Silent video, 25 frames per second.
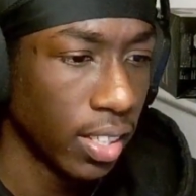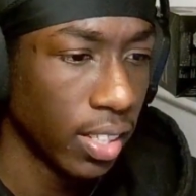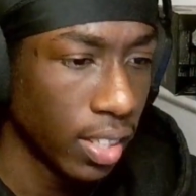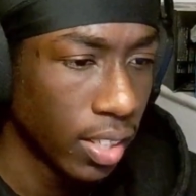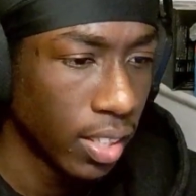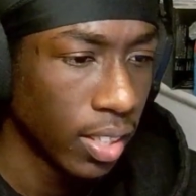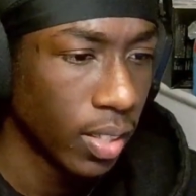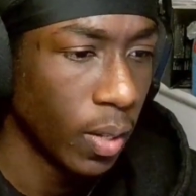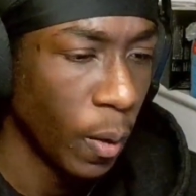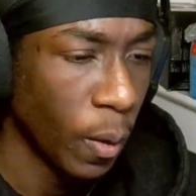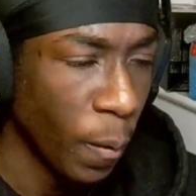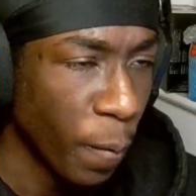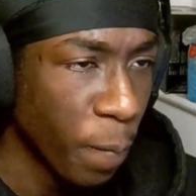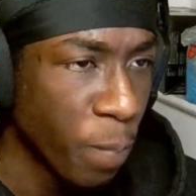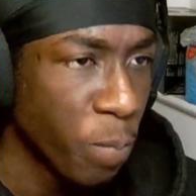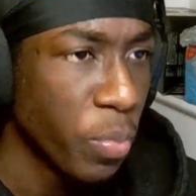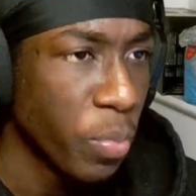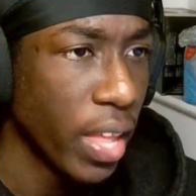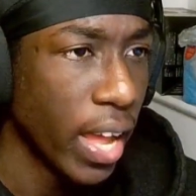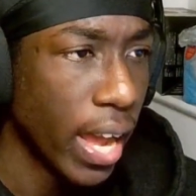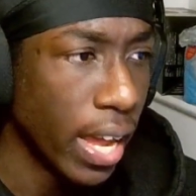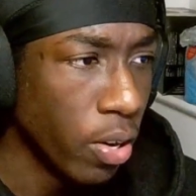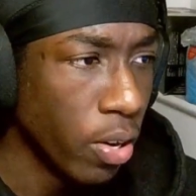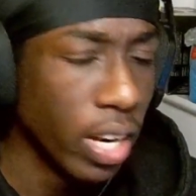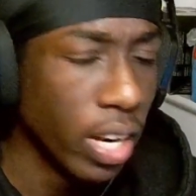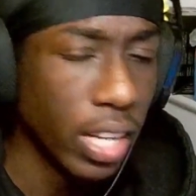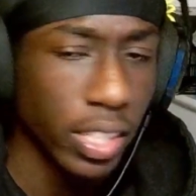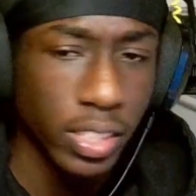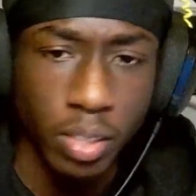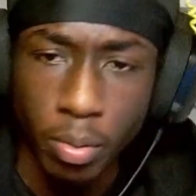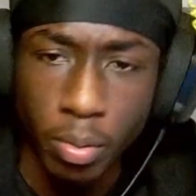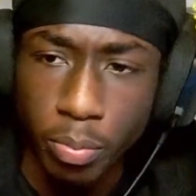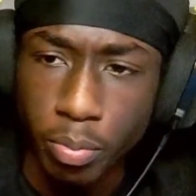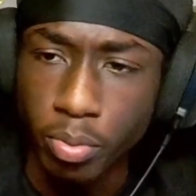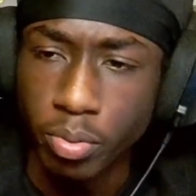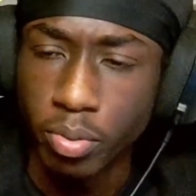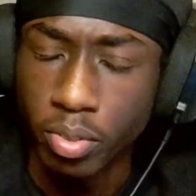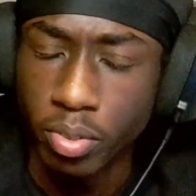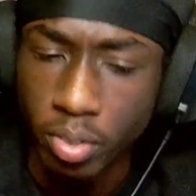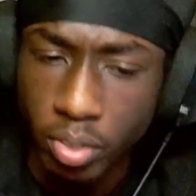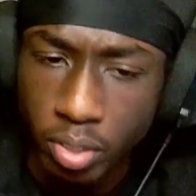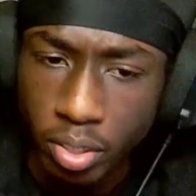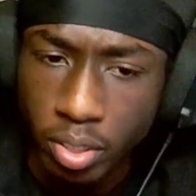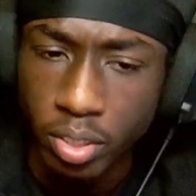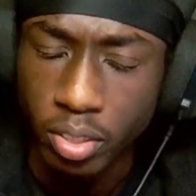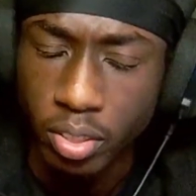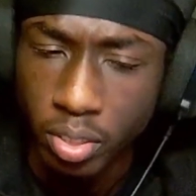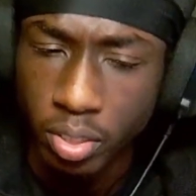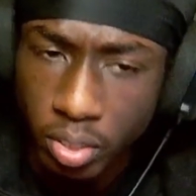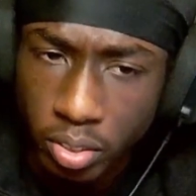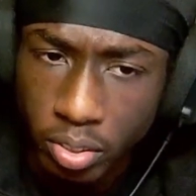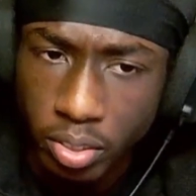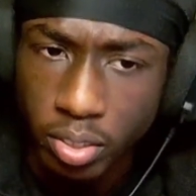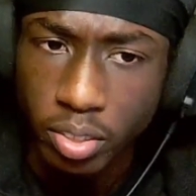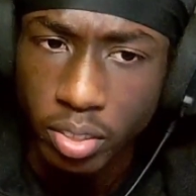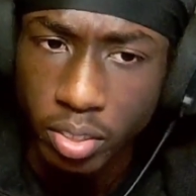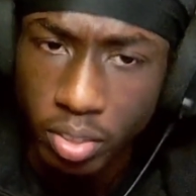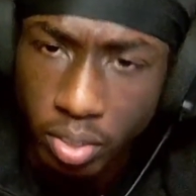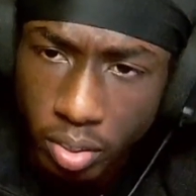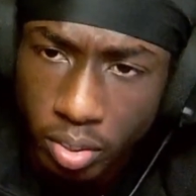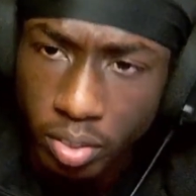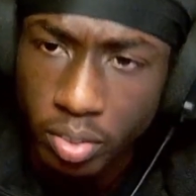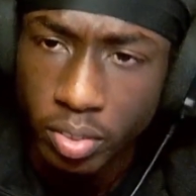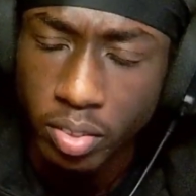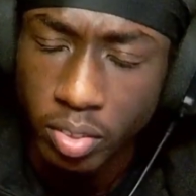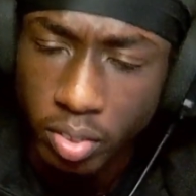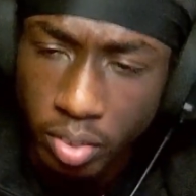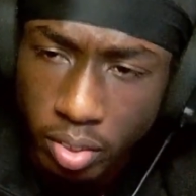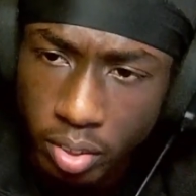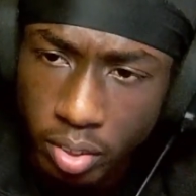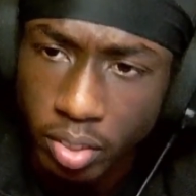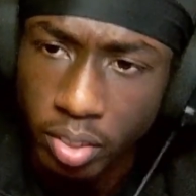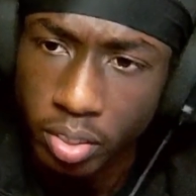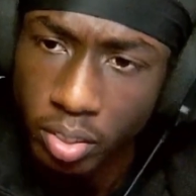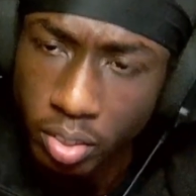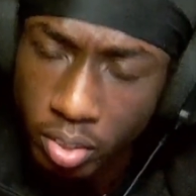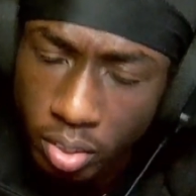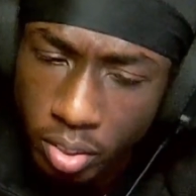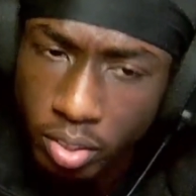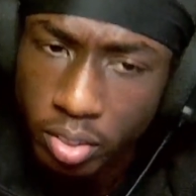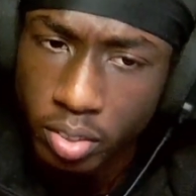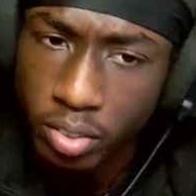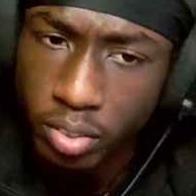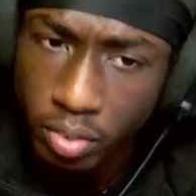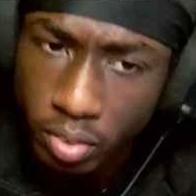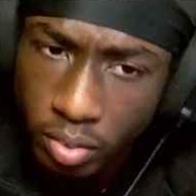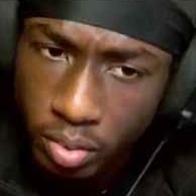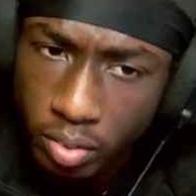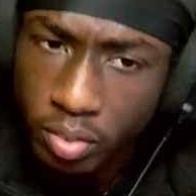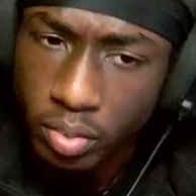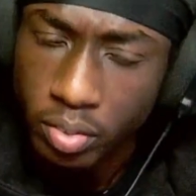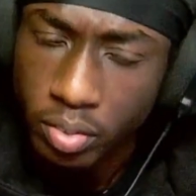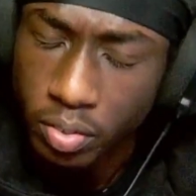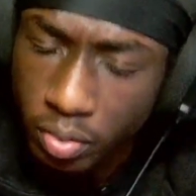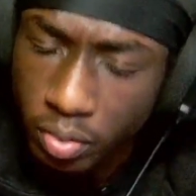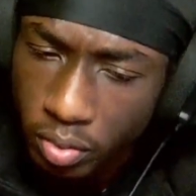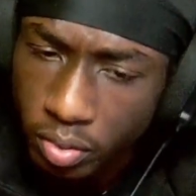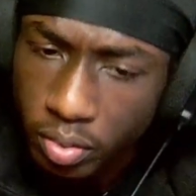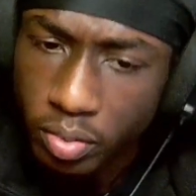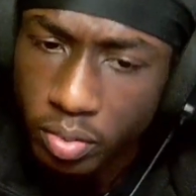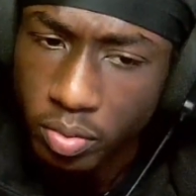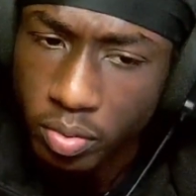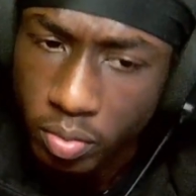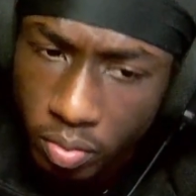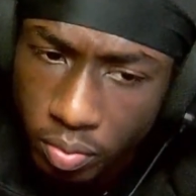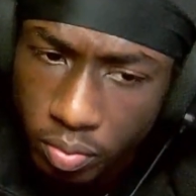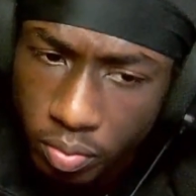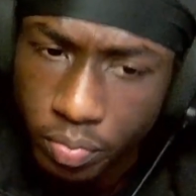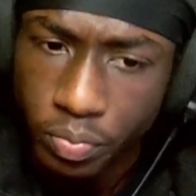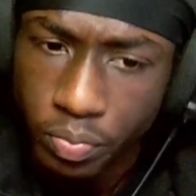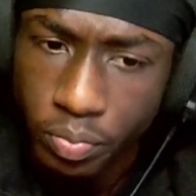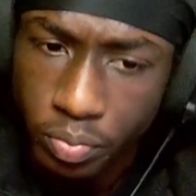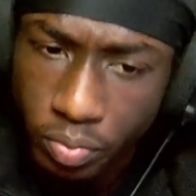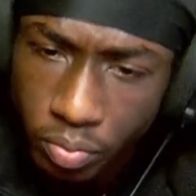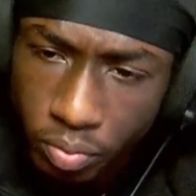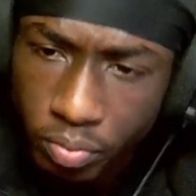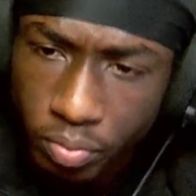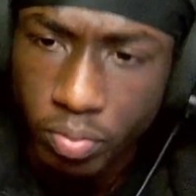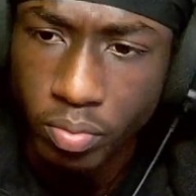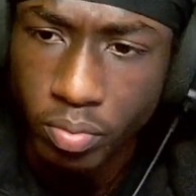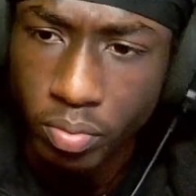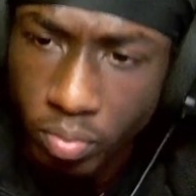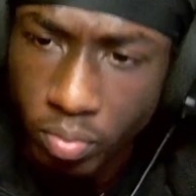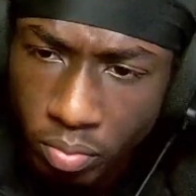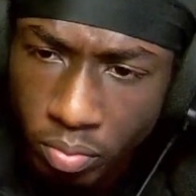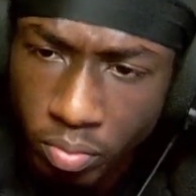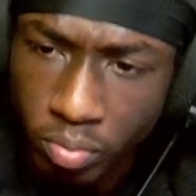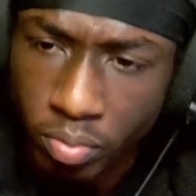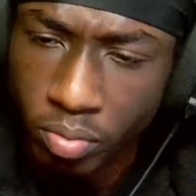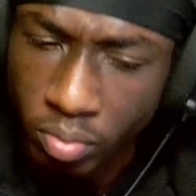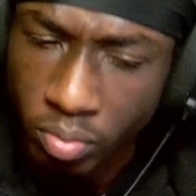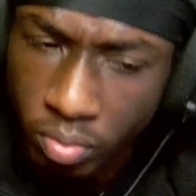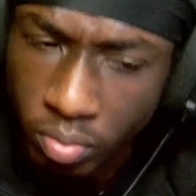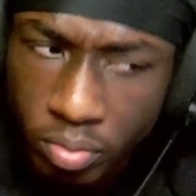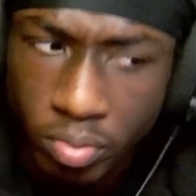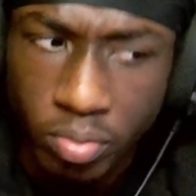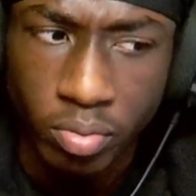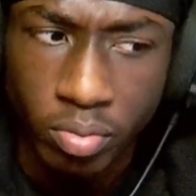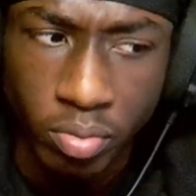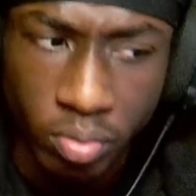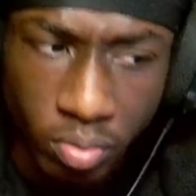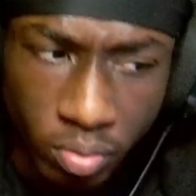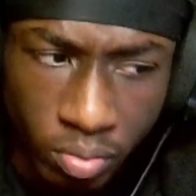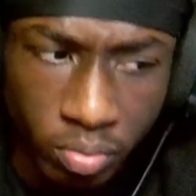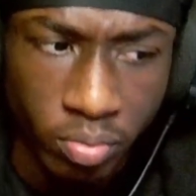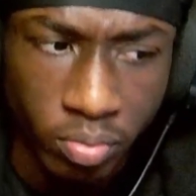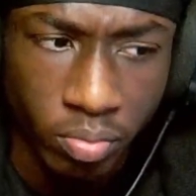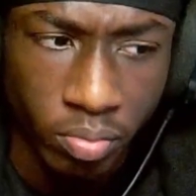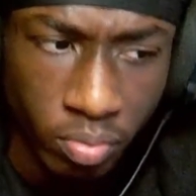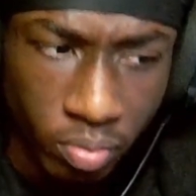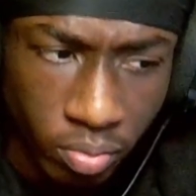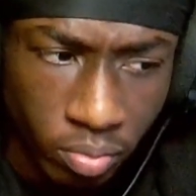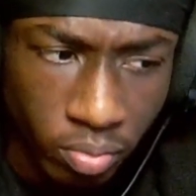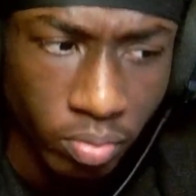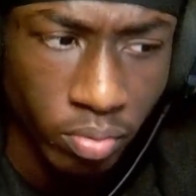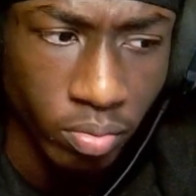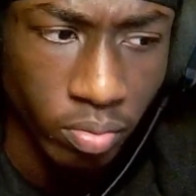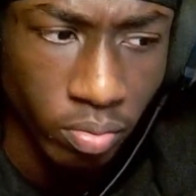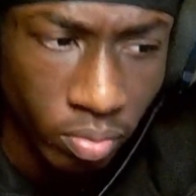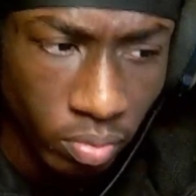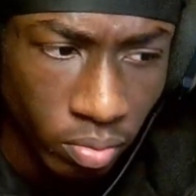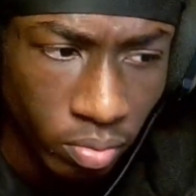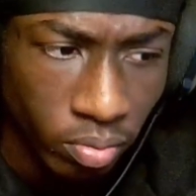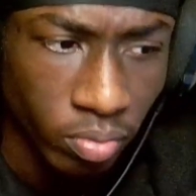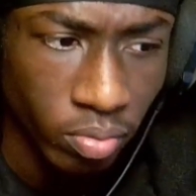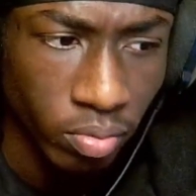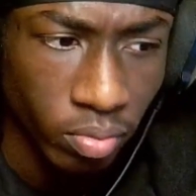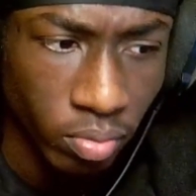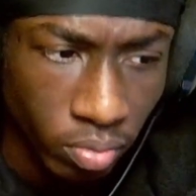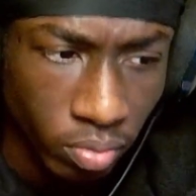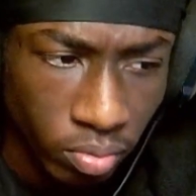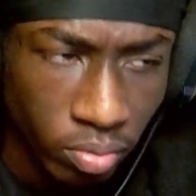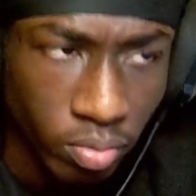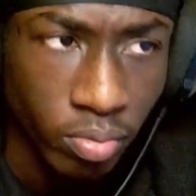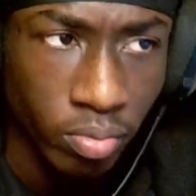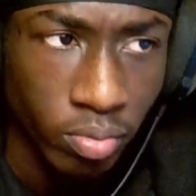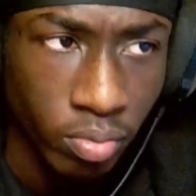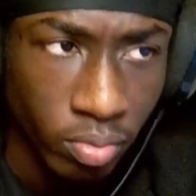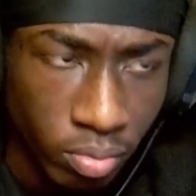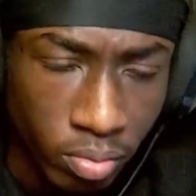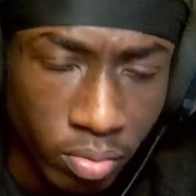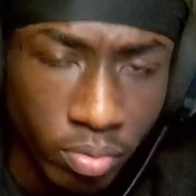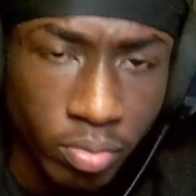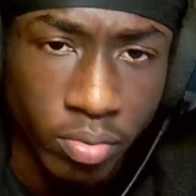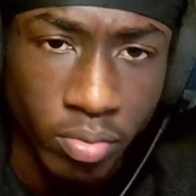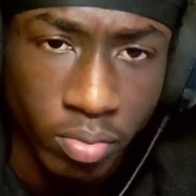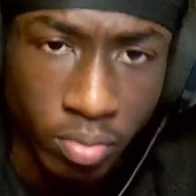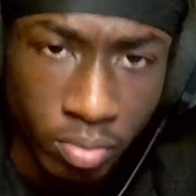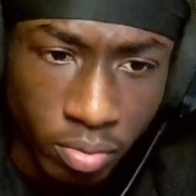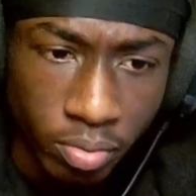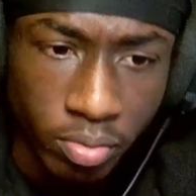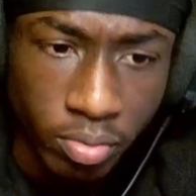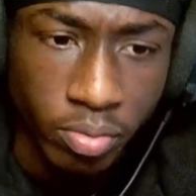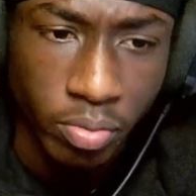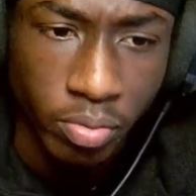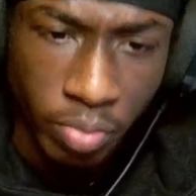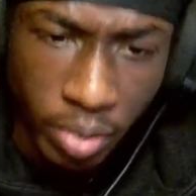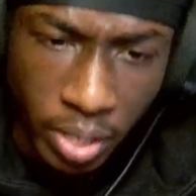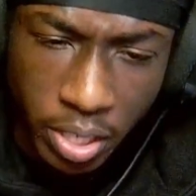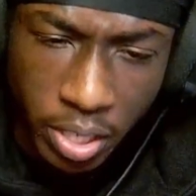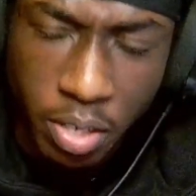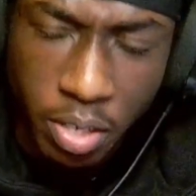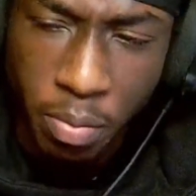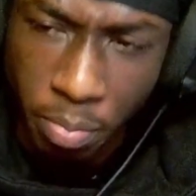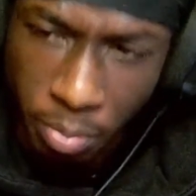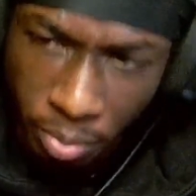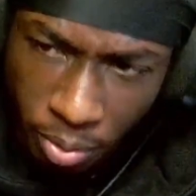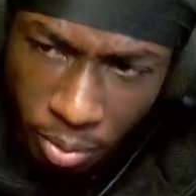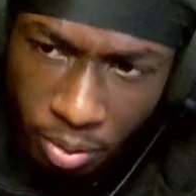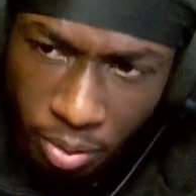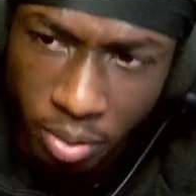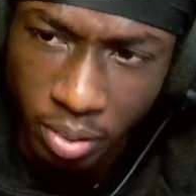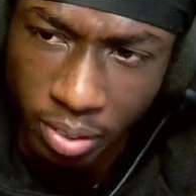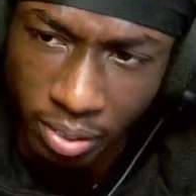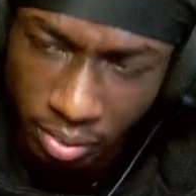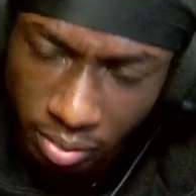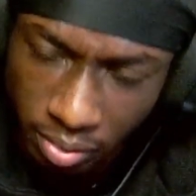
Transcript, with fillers: These niggas out of their neck. Don't put no coughing out of your mouth. I'm way too paranoid for a threats. Hey, let's get it, bro. DOT, the money, power, respect. Thank you, bro.